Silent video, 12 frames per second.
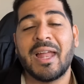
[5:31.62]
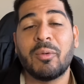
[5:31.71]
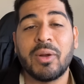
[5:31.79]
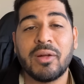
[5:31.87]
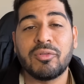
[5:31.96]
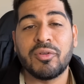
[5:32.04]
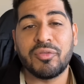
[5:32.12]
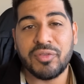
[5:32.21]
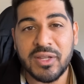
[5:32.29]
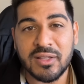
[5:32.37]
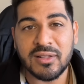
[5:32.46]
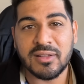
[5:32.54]
I would ever
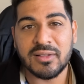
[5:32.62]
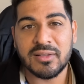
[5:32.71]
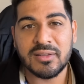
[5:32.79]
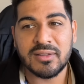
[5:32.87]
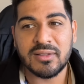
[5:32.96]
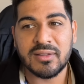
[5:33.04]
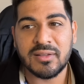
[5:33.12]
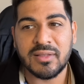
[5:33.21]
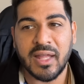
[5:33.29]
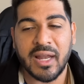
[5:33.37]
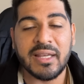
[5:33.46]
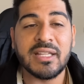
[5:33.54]
feel
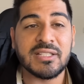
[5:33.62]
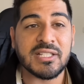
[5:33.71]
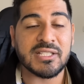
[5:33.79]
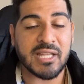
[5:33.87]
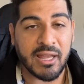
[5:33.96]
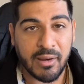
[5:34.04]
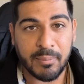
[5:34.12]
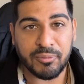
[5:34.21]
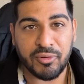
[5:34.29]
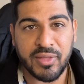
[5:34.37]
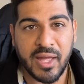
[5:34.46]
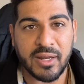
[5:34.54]
that I need to stand up
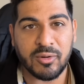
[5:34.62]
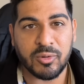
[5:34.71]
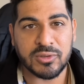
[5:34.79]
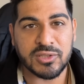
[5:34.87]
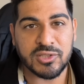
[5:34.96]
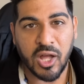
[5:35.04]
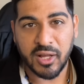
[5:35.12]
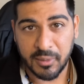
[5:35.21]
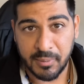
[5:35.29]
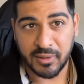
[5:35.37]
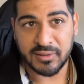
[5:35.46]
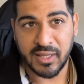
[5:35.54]
for that or to talk
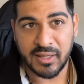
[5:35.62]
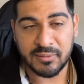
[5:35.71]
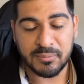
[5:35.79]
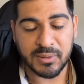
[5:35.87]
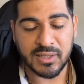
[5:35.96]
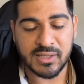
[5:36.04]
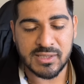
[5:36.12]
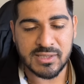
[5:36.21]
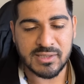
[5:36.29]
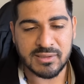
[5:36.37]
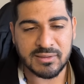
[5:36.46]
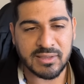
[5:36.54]
about that
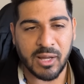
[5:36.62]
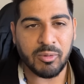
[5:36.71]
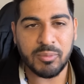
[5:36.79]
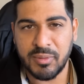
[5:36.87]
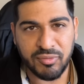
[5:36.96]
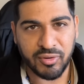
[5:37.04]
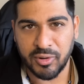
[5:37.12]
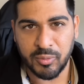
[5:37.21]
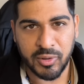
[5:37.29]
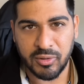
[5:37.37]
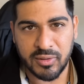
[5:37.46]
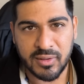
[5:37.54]
because that would be very
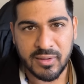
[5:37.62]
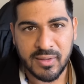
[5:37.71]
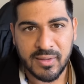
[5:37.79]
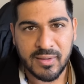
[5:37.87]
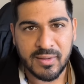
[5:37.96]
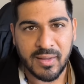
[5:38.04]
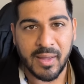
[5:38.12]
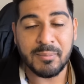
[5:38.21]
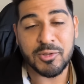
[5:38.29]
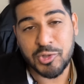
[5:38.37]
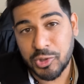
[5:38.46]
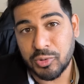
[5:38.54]
weird. I'm
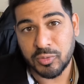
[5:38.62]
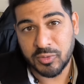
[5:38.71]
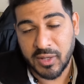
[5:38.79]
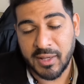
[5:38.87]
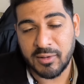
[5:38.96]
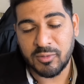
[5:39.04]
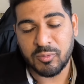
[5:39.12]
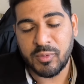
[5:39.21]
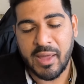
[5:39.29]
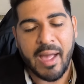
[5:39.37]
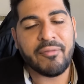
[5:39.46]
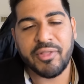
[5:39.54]
a Jew and
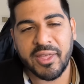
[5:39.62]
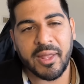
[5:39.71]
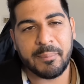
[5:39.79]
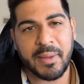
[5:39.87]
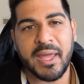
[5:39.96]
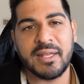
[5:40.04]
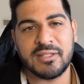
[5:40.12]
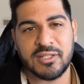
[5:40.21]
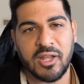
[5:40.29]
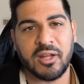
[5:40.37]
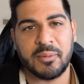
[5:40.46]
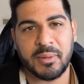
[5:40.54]
we have to get paid to
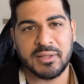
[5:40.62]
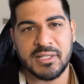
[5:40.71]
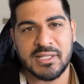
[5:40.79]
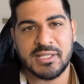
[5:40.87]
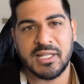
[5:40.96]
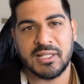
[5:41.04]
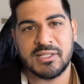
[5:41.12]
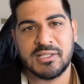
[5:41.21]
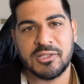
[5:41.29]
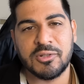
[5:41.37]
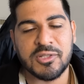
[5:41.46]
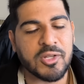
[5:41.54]
talk about these things.
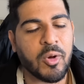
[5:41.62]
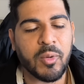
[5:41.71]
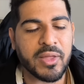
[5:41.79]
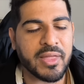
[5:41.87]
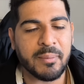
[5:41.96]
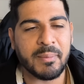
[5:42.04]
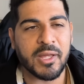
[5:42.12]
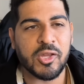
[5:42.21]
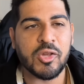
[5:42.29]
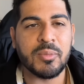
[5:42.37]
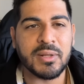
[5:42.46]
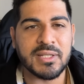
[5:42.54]
Theres no way that my
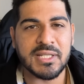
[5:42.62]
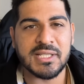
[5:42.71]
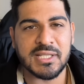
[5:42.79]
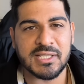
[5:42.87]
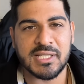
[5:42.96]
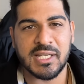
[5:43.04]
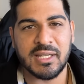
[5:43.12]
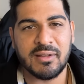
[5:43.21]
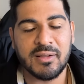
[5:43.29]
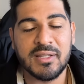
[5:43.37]
human decency,